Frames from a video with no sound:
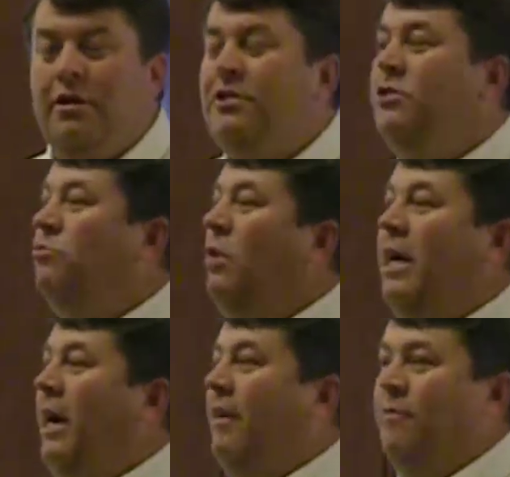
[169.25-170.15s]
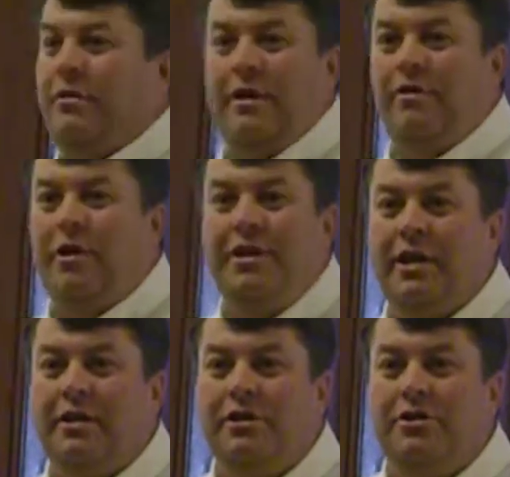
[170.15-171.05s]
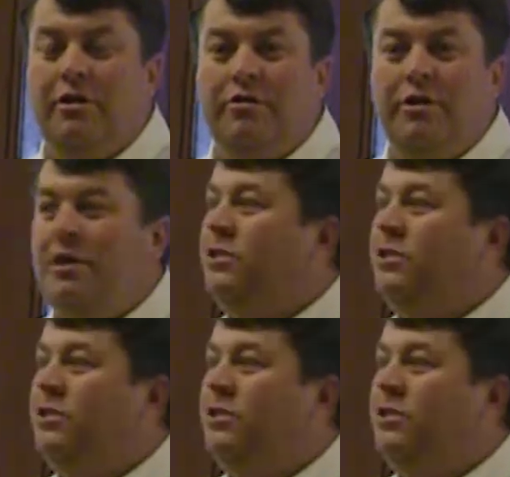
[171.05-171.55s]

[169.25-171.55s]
This is way after they had already taken the children.